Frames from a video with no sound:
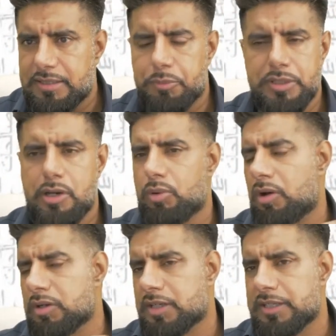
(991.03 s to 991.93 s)
we no
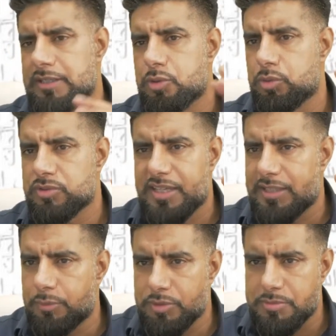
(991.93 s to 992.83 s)
longer endorse that
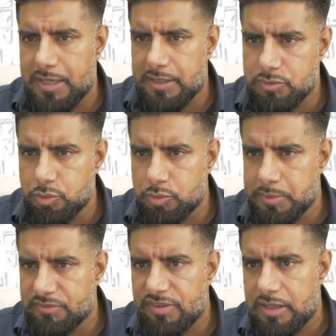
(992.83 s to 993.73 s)
he was ma'soom,
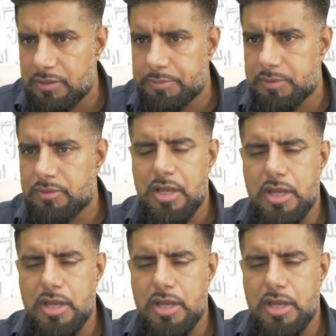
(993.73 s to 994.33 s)
infallible.